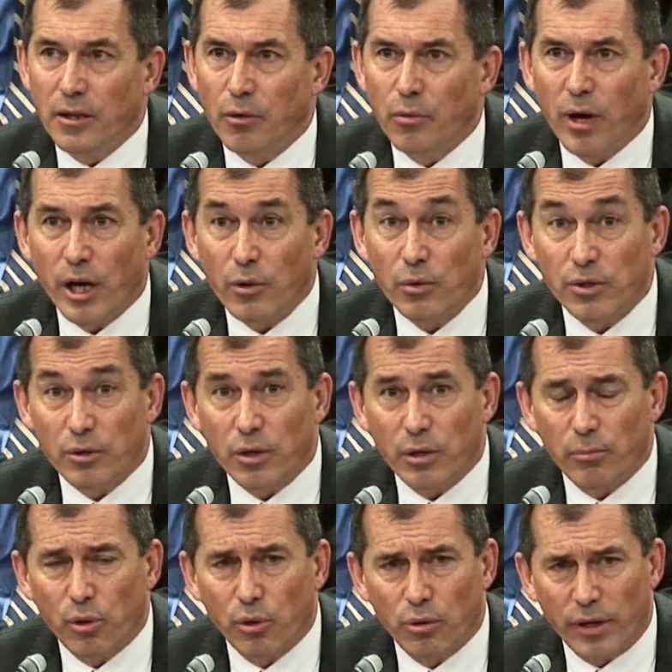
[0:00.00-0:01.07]
The rug was
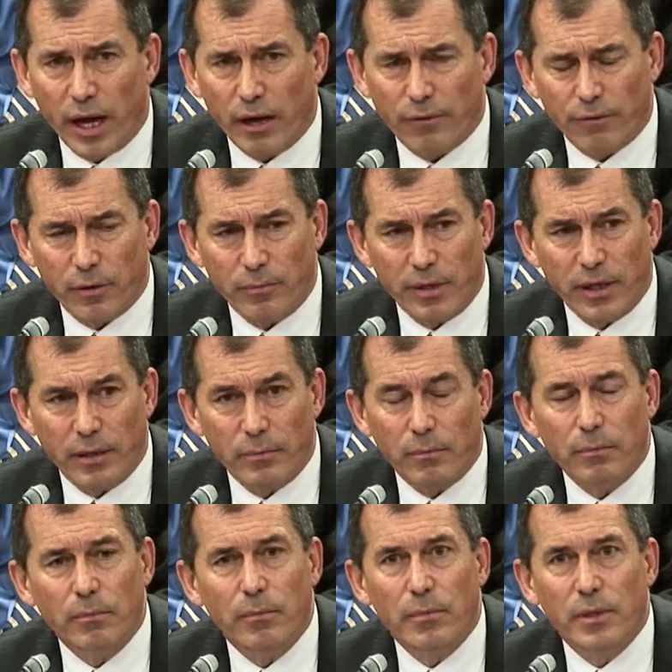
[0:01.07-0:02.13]
really pulled out from
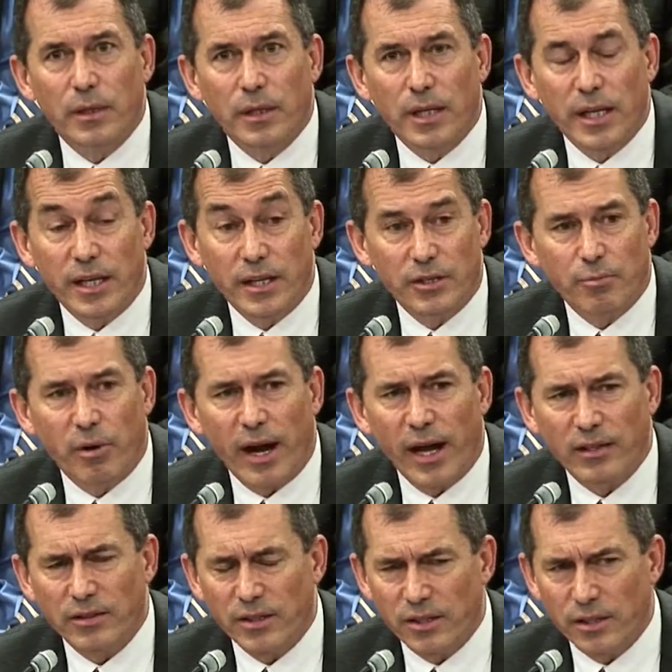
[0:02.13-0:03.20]
him in his
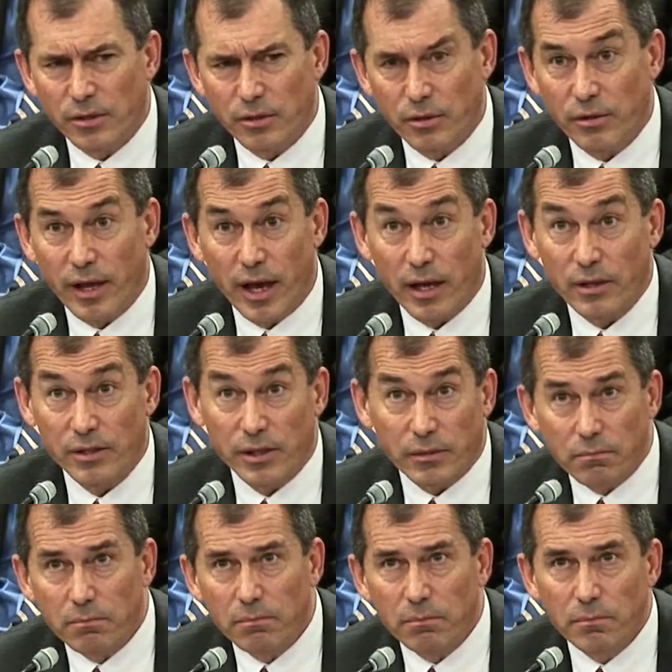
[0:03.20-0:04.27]
practice in
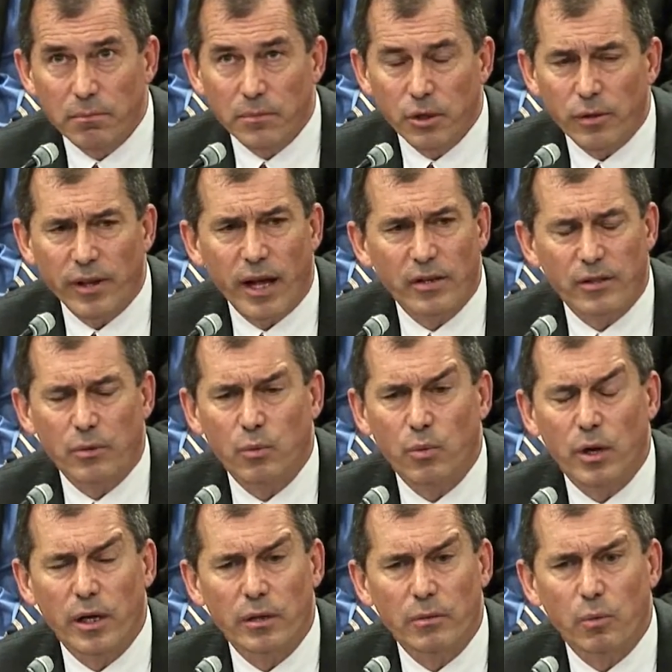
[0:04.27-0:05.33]
2000,
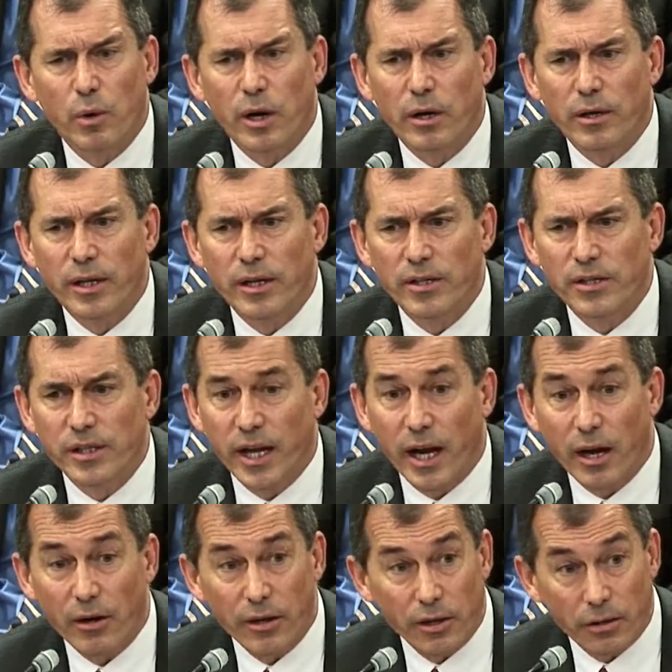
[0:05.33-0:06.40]
2001, where his
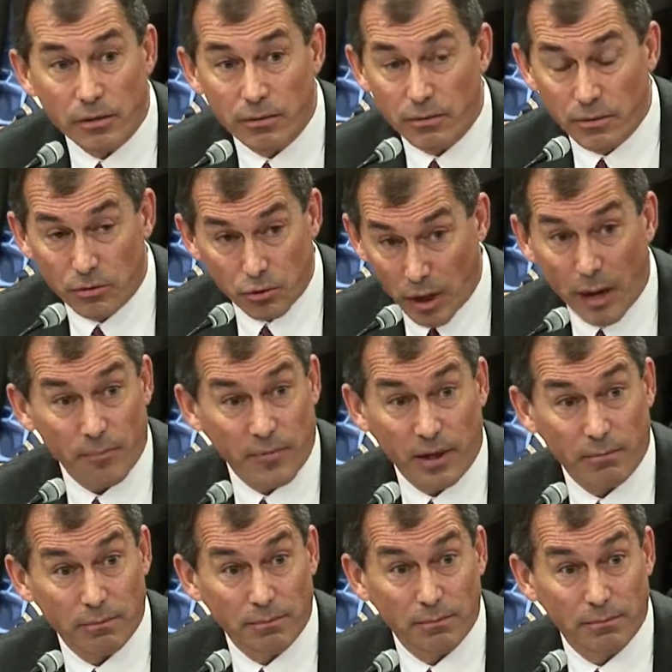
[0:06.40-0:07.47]
carrier dropped
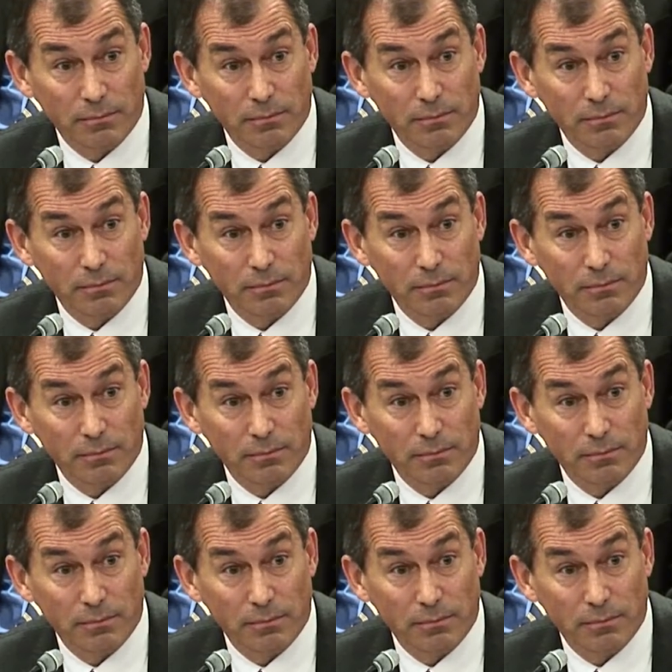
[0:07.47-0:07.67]
them.